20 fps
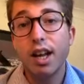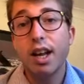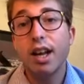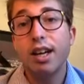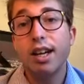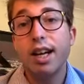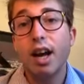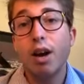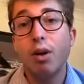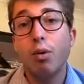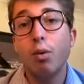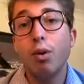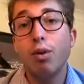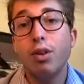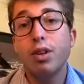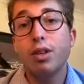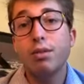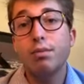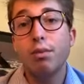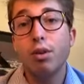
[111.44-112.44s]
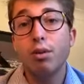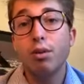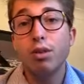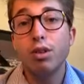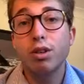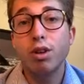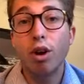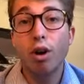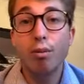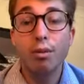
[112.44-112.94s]
Now, what this
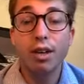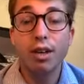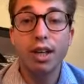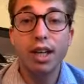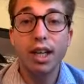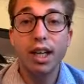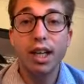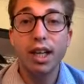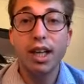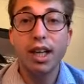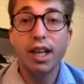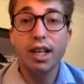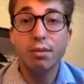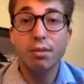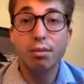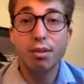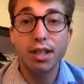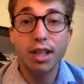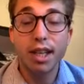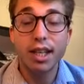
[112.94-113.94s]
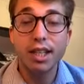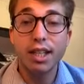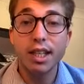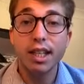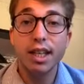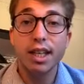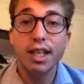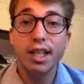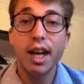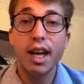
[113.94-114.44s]
most commonly is
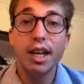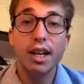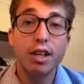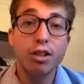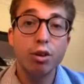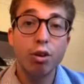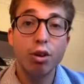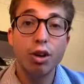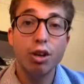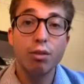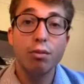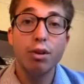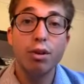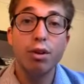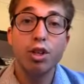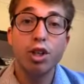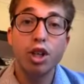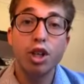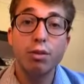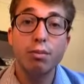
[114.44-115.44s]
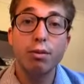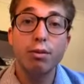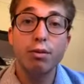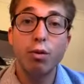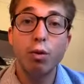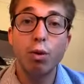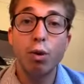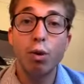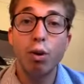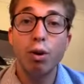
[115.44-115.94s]
presented is that in a document, just
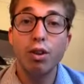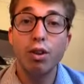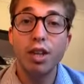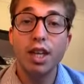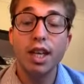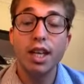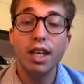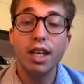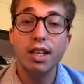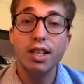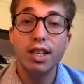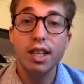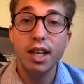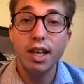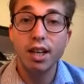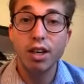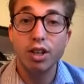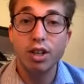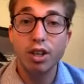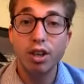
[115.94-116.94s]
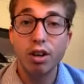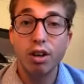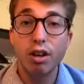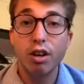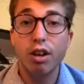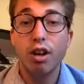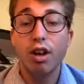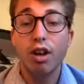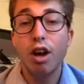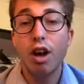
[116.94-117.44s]
before the signature
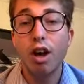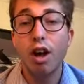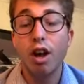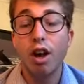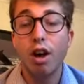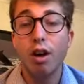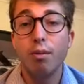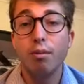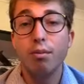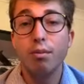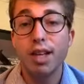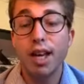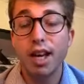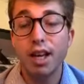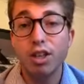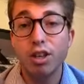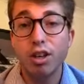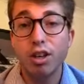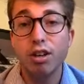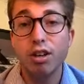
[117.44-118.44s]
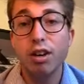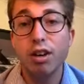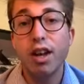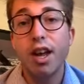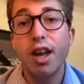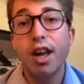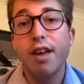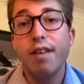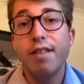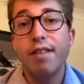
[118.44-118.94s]
section,
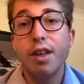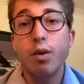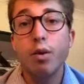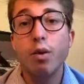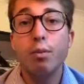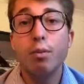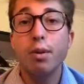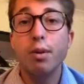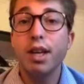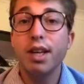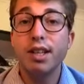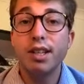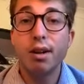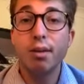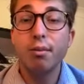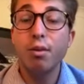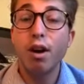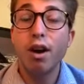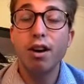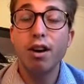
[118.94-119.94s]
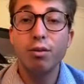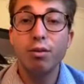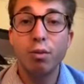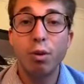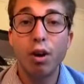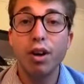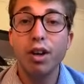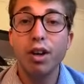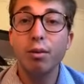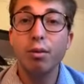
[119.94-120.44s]
there will be some kind of
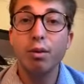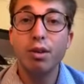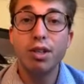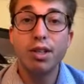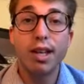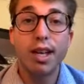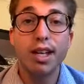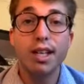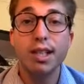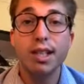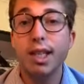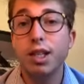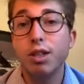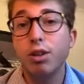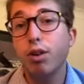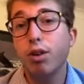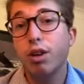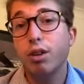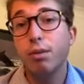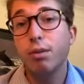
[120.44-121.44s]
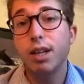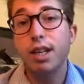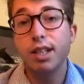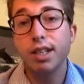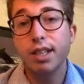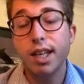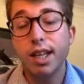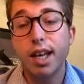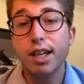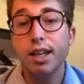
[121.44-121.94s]
wording which says this document is
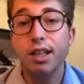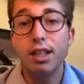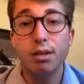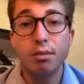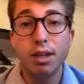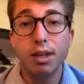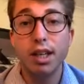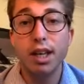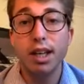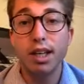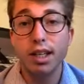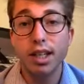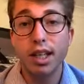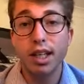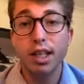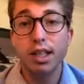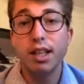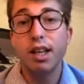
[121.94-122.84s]
intended to be a deed.